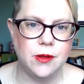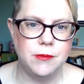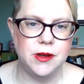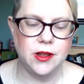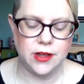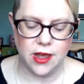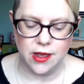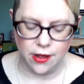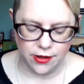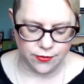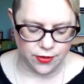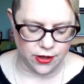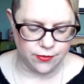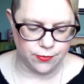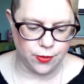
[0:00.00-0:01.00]
I mean, okay, I
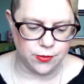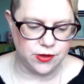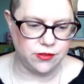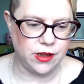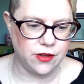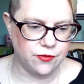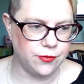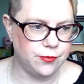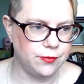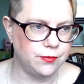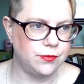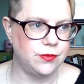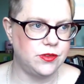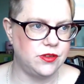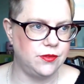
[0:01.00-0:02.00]
probably do have
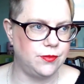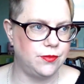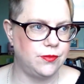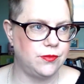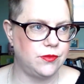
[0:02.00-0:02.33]
sort of